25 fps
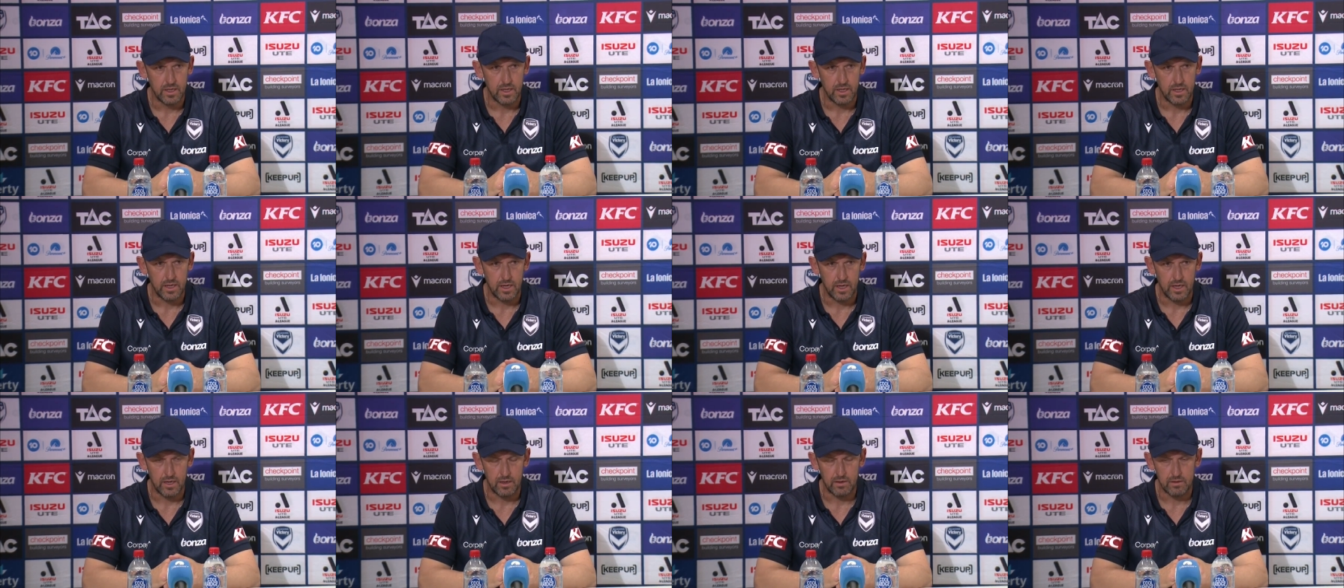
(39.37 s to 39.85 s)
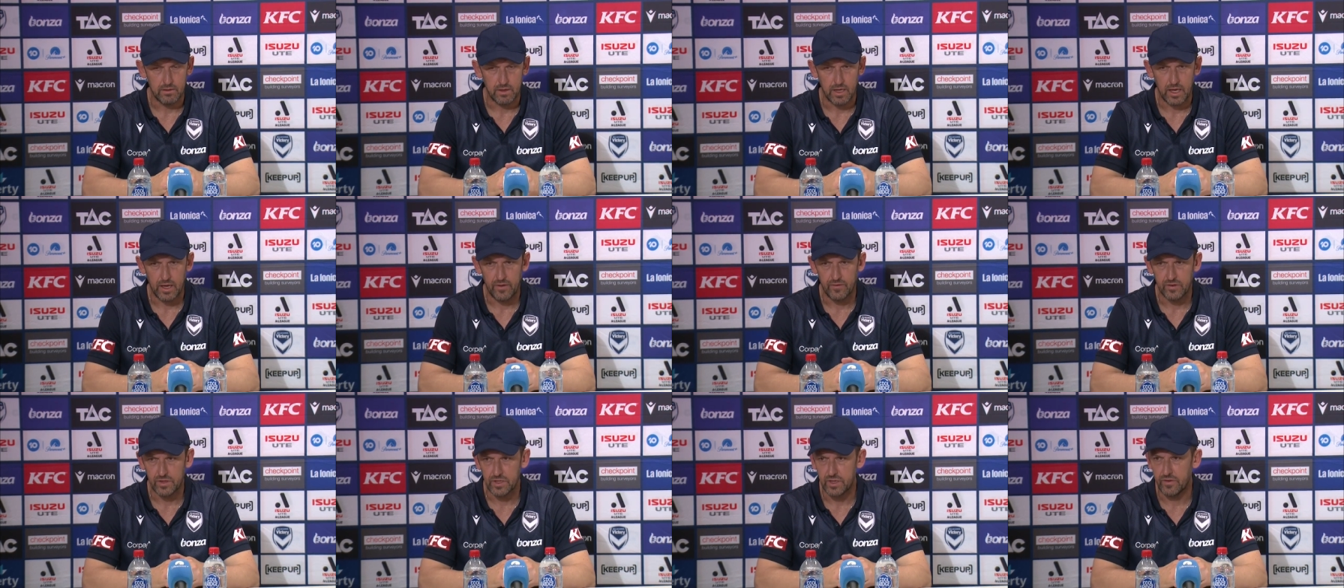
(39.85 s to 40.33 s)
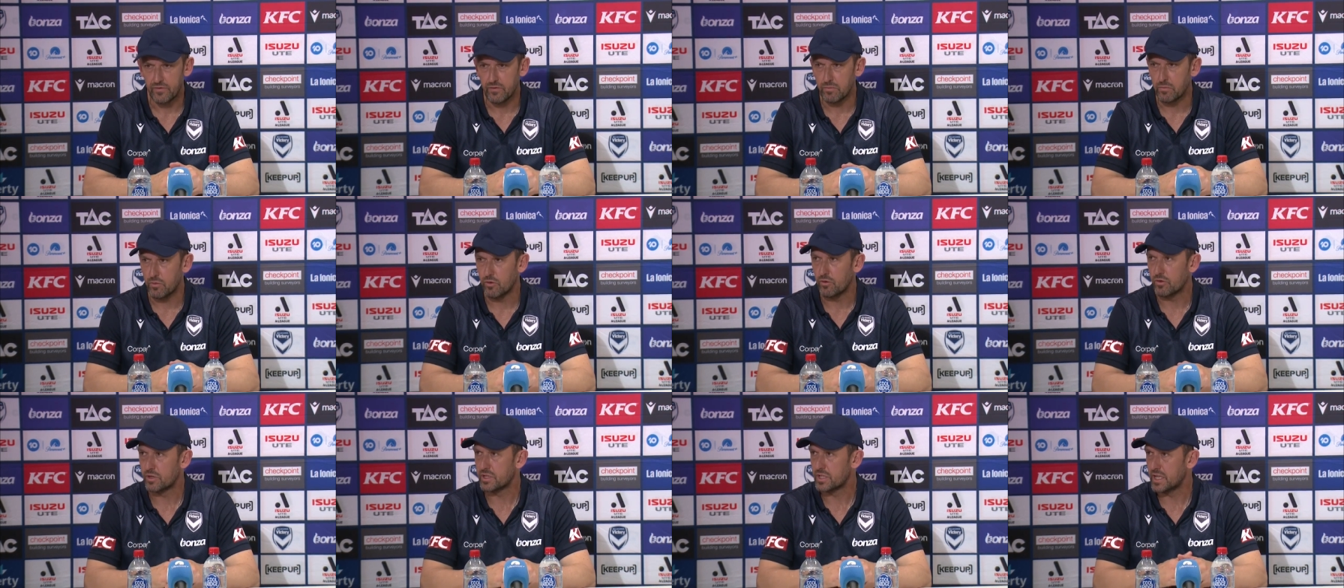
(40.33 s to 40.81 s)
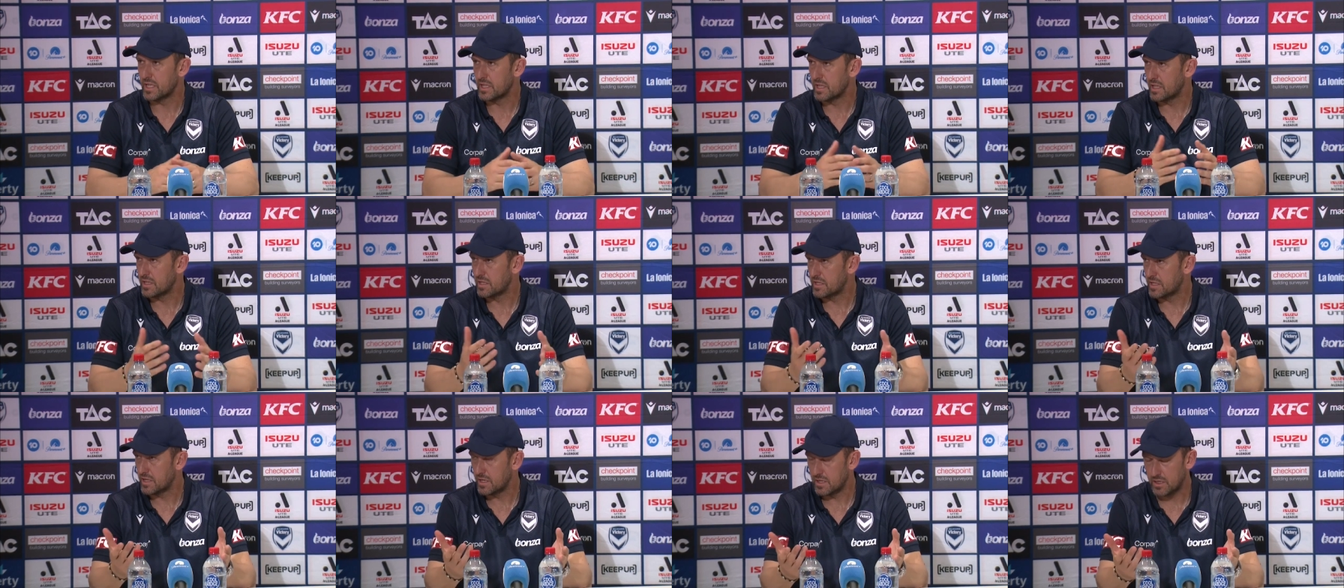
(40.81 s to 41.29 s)
uh, gave us even more
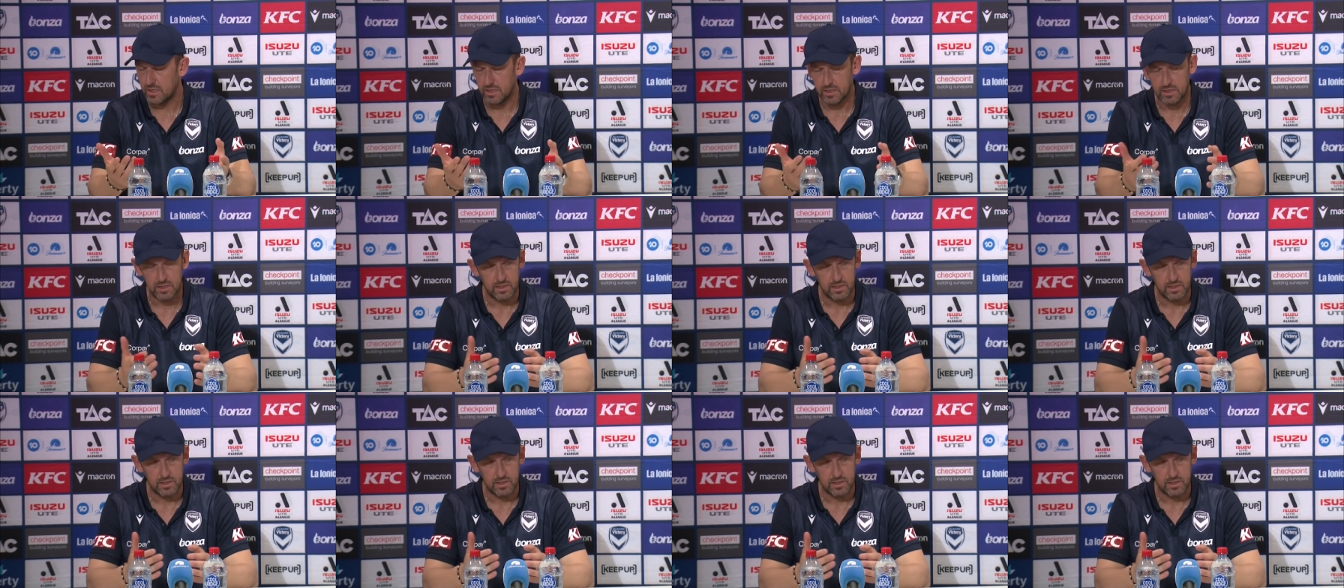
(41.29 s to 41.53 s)
ascendancy.